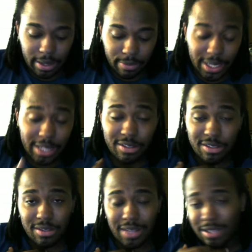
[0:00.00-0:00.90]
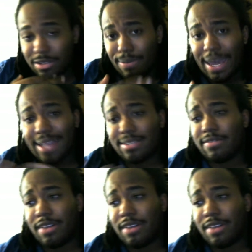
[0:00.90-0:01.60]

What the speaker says: we get, like, the past of